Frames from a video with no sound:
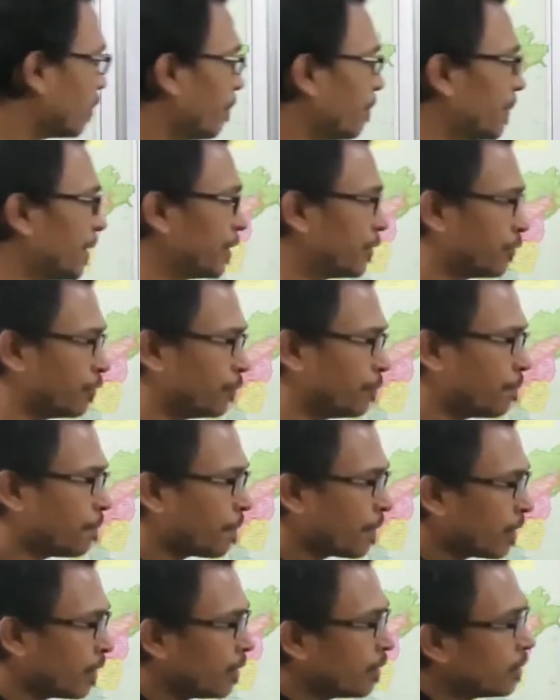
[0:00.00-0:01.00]
of B2.
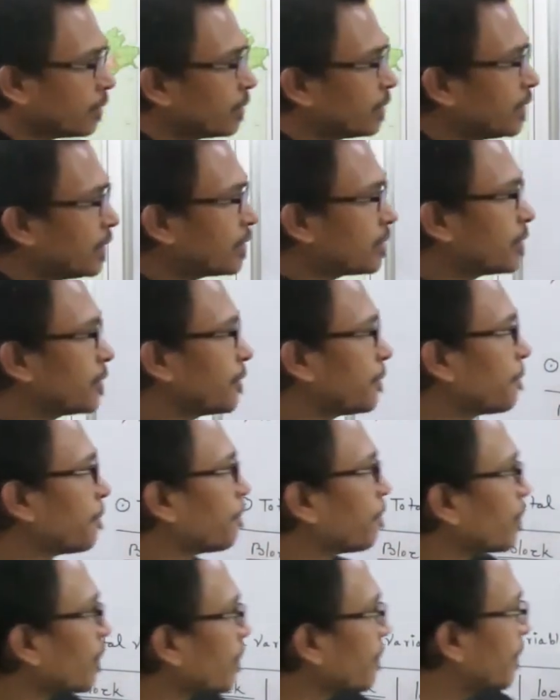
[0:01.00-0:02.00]
This
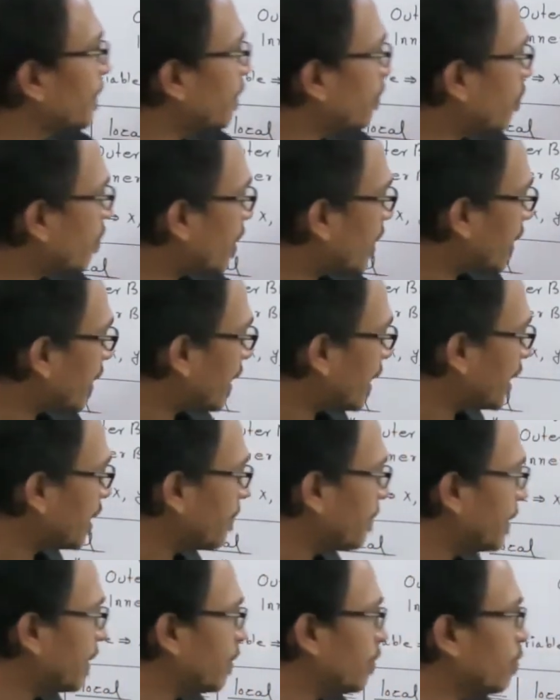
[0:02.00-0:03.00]
B1 and
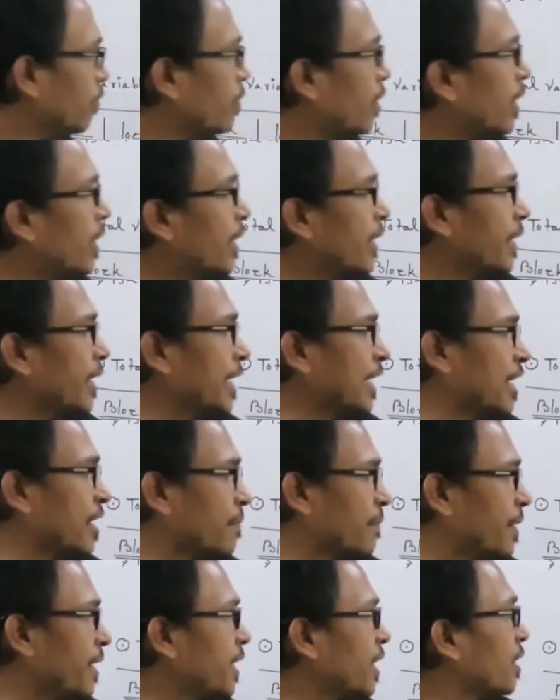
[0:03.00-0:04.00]
B2 are
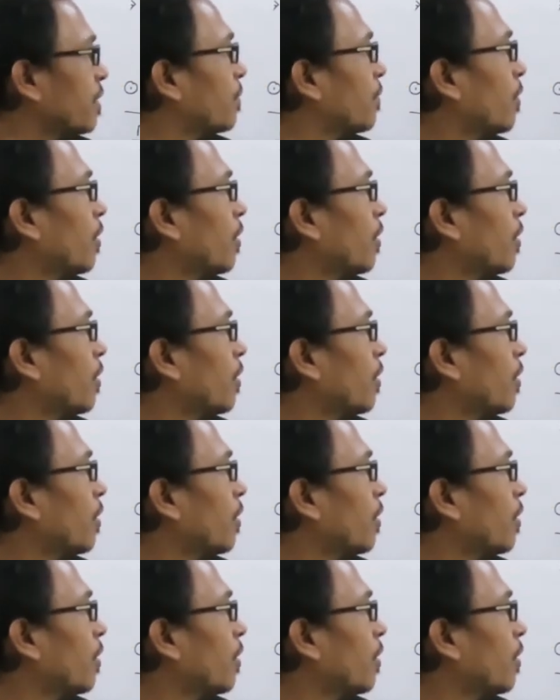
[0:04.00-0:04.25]
independent